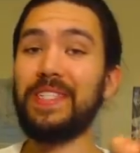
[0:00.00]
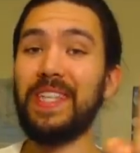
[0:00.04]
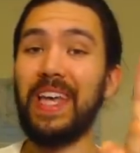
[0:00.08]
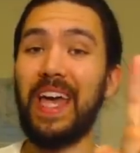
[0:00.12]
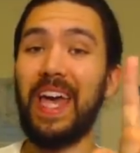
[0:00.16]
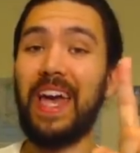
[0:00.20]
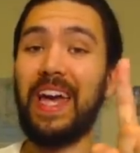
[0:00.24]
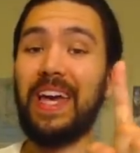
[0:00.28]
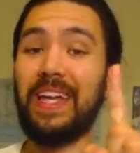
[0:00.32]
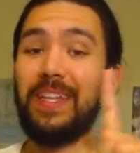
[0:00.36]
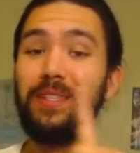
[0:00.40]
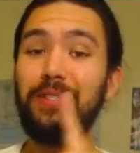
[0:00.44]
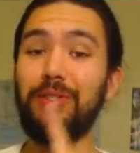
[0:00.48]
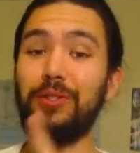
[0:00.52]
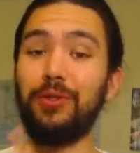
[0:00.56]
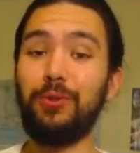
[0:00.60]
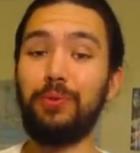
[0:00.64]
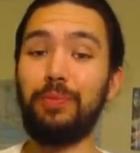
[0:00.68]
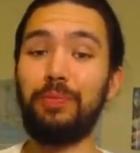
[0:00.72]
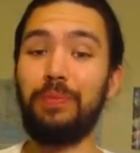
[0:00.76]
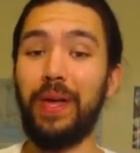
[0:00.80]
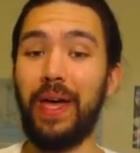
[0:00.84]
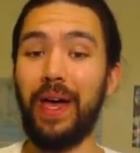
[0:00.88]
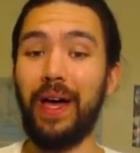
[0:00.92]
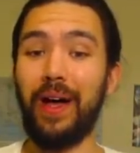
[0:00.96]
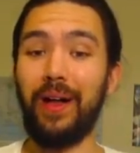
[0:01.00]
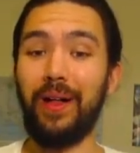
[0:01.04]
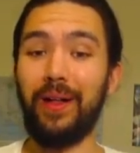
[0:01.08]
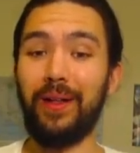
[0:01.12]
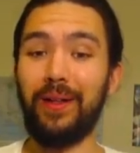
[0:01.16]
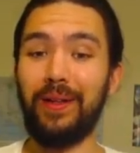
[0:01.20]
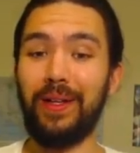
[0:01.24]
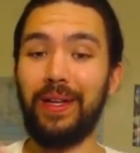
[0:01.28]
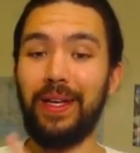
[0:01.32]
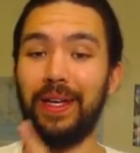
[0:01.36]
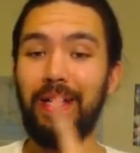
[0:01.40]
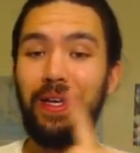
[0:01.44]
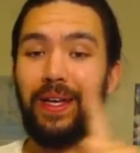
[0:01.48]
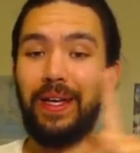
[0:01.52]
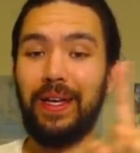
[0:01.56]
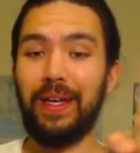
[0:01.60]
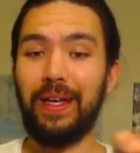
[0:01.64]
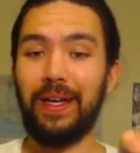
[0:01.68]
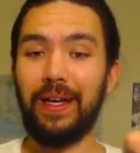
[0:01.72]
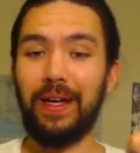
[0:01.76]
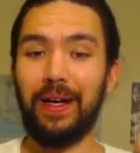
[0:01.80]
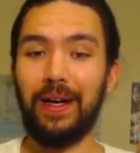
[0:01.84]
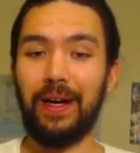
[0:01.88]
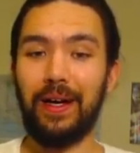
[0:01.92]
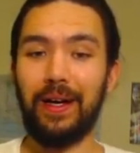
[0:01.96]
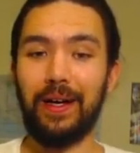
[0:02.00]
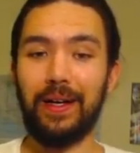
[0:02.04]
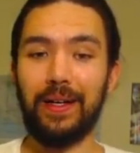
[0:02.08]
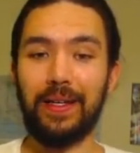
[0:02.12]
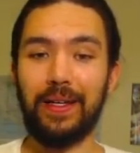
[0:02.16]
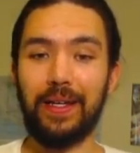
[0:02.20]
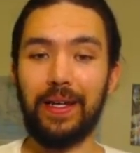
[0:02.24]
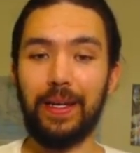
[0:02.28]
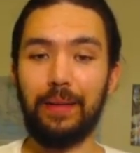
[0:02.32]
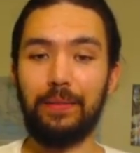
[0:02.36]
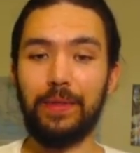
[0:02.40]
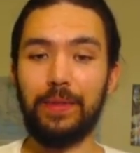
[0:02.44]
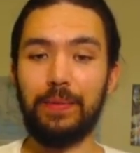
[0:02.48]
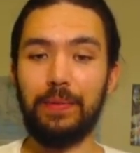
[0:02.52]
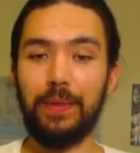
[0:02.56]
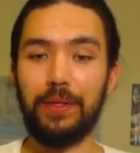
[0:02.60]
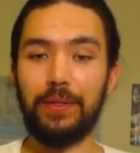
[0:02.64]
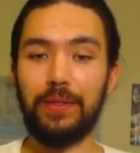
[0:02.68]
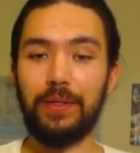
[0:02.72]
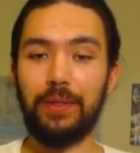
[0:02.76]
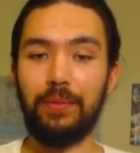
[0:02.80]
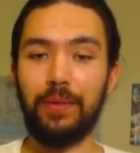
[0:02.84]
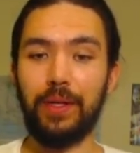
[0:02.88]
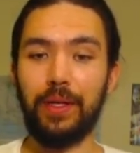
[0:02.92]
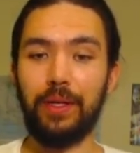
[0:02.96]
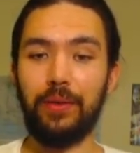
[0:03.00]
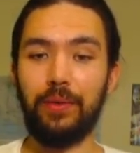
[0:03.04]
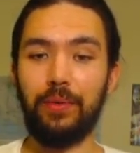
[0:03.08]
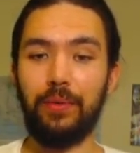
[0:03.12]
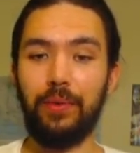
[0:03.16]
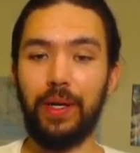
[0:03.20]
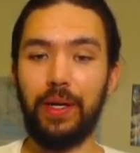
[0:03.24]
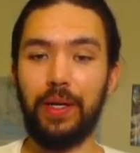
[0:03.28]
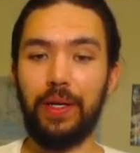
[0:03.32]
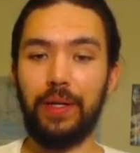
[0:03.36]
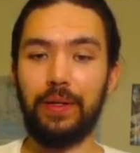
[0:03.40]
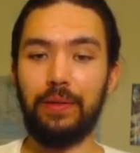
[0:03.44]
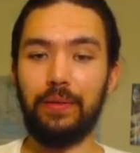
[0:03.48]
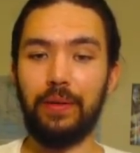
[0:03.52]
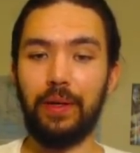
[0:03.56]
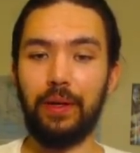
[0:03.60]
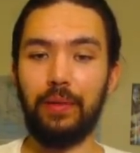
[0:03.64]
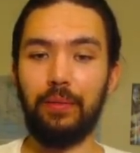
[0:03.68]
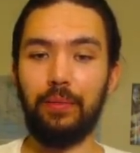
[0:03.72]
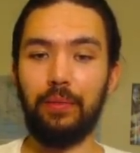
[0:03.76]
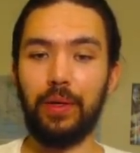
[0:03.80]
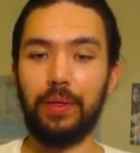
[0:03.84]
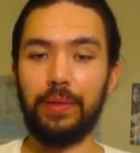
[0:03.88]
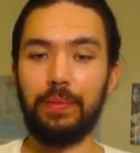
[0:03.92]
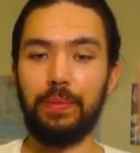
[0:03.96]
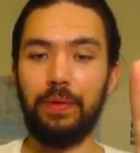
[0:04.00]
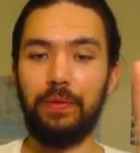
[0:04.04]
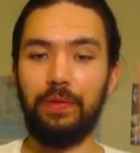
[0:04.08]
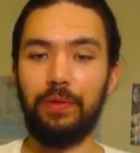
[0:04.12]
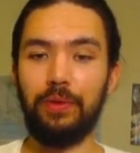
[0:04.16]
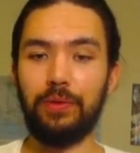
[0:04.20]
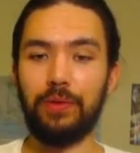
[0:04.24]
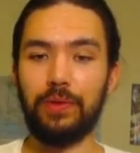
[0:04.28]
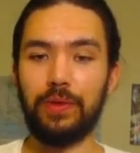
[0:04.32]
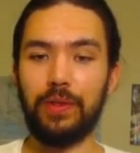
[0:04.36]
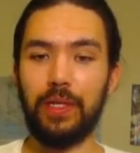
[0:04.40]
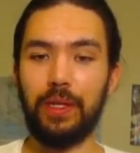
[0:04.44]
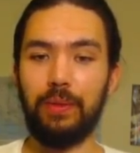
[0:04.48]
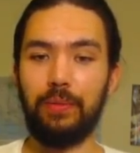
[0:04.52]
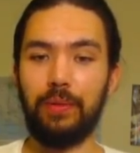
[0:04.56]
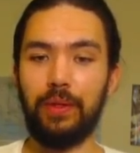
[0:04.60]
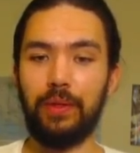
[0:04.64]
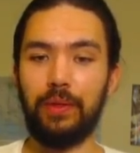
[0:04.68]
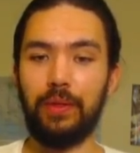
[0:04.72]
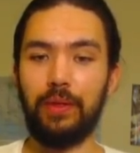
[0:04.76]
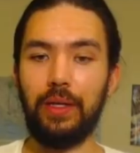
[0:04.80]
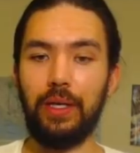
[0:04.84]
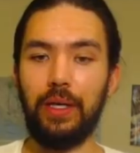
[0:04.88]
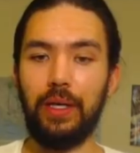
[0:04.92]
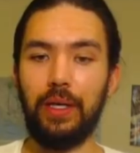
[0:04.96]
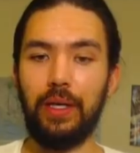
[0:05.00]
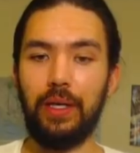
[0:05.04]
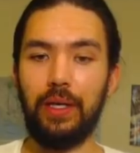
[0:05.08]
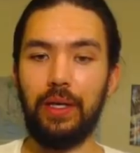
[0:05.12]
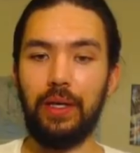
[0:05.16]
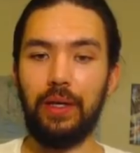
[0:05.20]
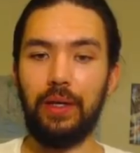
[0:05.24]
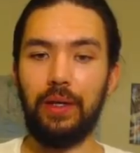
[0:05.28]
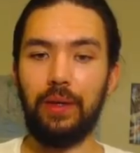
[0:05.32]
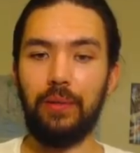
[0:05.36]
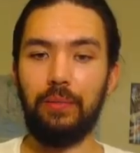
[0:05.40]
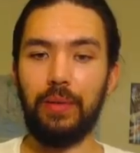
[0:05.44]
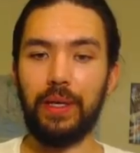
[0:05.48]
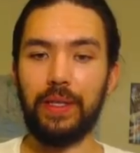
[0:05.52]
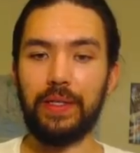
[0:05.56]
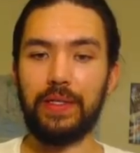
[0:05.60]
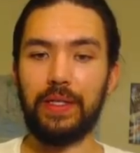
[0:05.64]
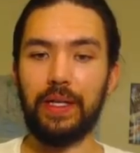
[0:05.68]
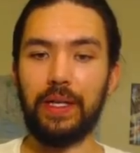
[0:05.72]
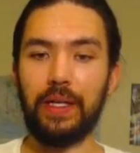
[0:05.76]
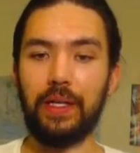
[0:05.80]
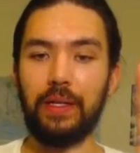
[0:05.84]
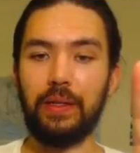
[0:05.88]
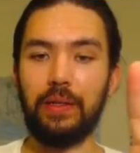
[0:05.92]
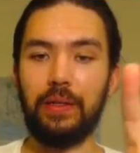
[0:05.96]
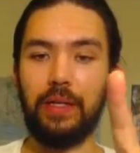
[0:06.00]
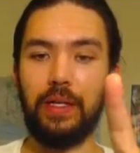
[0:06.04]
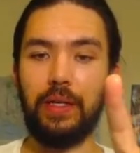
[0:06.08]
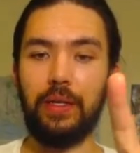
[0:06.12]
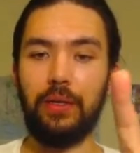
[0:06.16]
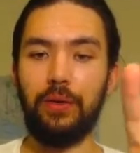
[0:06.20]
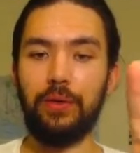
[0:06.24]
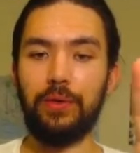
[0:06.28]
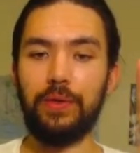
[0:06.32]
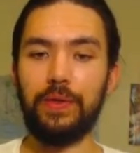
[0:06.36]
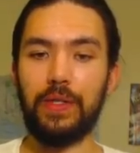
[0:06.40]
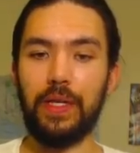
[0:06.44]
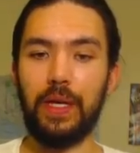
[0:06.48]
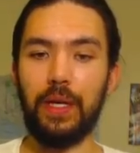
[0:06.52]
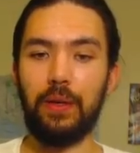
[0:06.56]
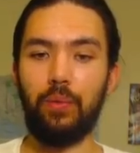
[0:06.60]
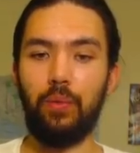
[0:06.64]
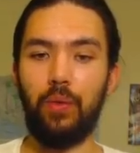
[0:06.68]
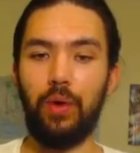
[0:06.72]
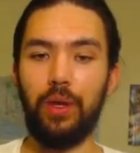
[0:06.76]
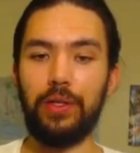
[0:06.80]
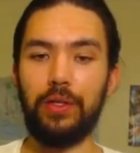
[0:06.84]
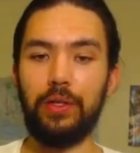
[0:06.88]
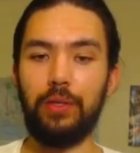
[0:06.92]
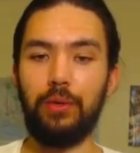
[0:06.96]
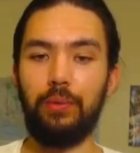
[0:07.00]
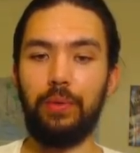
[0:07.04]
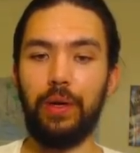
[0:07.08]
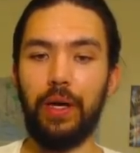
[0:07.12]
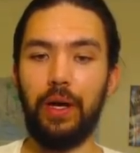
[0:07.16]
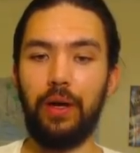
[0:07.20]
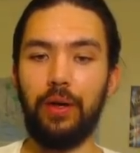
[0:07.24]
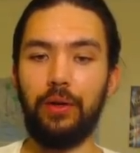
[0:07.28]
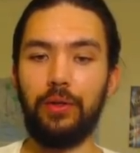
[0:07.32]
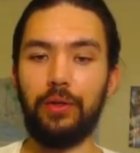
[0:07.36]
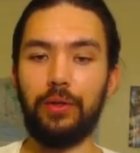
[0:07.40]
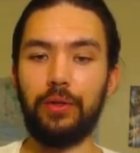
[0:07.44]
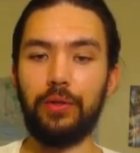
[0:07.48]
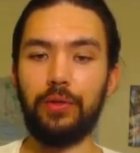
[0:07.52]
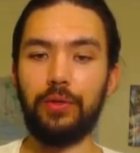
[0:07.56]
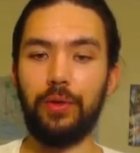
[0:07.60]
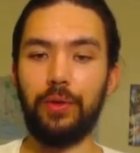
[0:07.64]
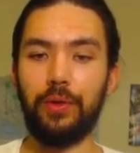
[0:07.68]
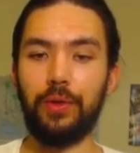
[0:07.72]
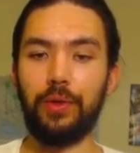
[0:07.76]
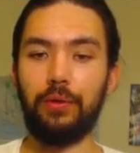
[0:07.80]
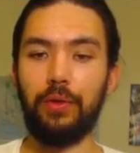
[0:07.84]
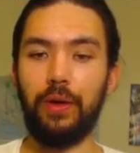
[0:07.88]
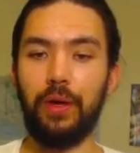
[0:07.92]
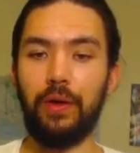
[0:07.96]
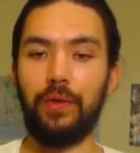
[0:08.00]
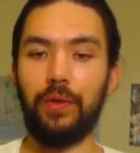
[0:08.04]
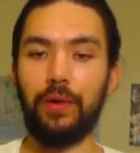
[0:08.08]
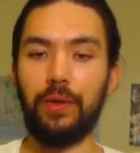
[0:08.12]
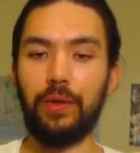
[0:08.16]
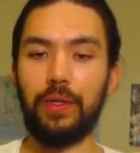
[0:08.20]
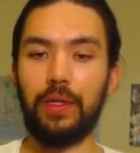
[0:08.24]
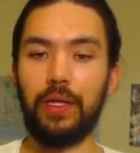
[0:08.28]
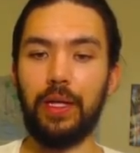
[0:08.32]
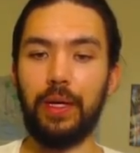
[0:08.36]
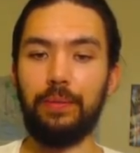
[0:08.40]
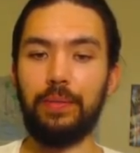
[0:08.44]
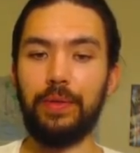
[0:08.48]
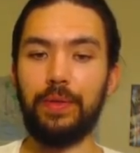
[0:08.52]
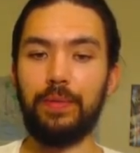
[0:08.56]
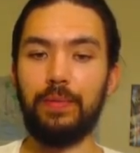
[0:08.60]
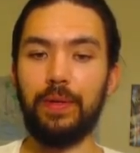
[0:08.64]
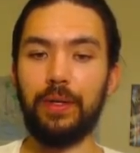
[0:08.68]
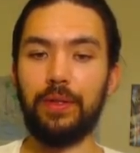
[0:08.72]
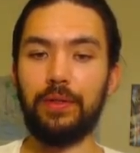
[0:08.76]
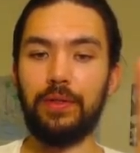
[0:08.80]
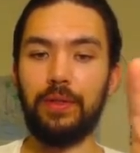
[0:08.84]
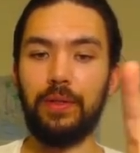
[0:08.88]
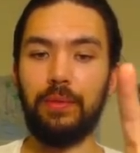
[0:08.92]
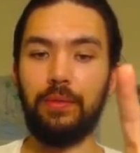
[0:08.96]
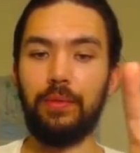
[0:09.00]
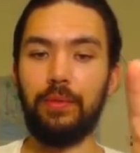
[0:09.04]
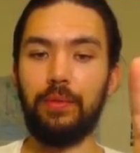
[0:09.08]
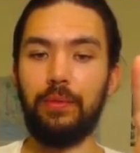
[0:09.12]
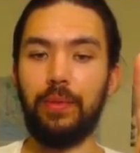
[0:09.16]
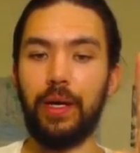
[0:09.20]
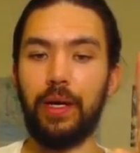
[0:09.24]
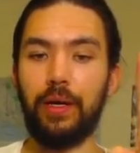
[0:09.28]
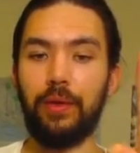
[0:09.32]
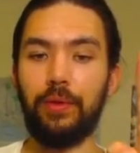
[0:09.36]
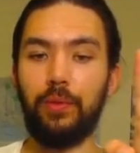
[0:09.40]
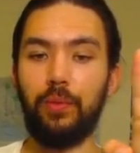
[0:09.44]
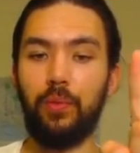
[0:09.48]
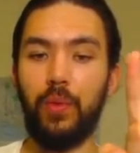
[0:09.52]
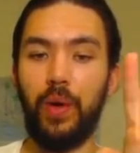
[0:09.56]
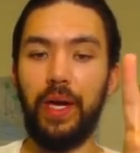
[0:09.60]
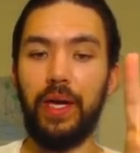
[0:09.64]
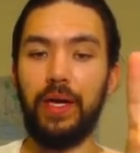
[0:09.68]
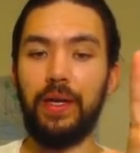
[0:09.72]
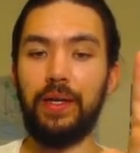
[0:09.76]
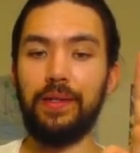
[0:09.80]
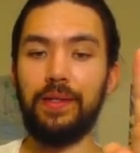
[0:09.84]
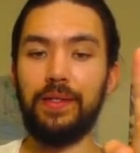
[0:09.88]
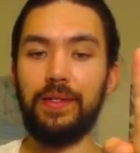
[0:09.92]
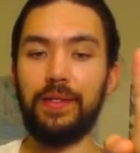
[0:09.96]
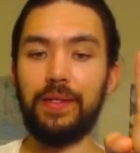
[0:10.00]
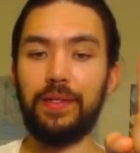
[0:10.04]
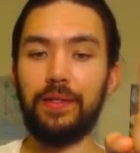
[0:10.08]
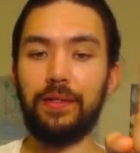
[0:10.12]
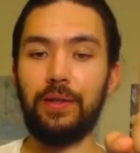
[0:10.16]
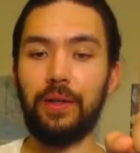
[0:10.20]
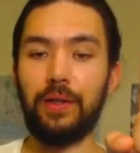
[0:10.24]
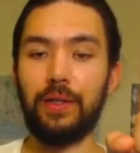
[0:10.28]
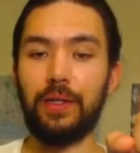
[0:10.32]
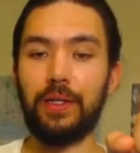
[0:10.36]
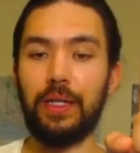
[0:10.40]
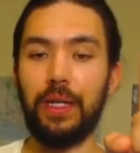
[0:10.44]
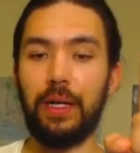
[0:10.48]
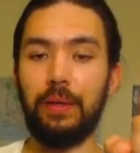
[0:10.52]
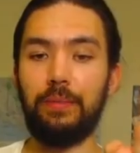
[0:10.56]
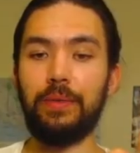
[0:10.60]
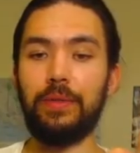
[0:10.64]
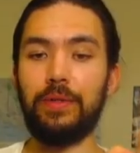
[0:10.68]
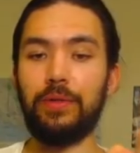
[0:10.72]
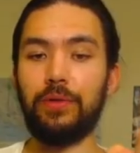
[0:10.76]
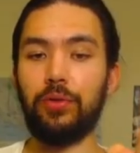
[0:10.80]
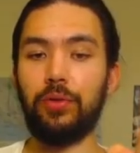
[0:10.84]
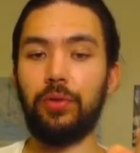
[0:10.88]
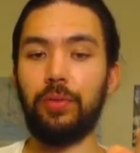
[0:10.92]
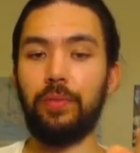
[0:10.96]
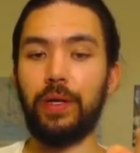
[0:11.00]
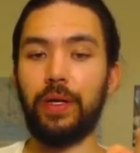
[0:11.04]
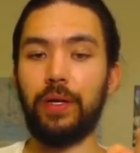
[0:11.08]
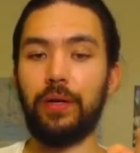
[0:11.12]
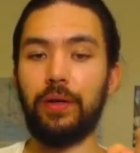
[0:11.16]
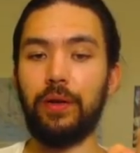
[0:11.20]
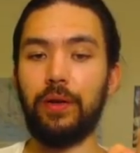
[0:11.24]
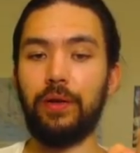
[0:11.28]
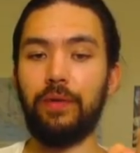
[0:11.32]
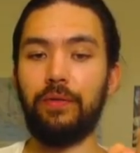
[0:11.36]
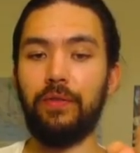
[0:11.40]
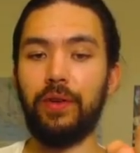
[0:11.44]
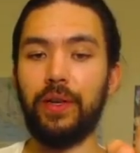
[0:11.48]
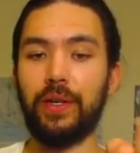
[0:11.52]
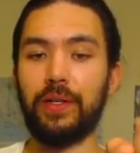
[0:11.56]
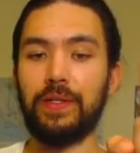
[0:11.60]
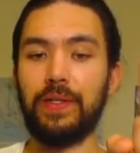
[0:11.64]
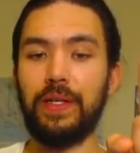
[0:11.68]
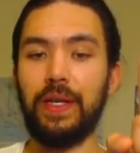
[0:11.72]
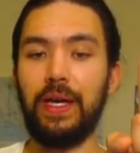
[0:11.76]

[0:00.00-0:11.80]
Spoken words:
and Ubel. Cannot be special summoned by either way. Must be fusion summoned by sending Neos and one Ubel. You control the graveyard. Cannot be special summoned by other ways. This card cannot be destroyed by card effects.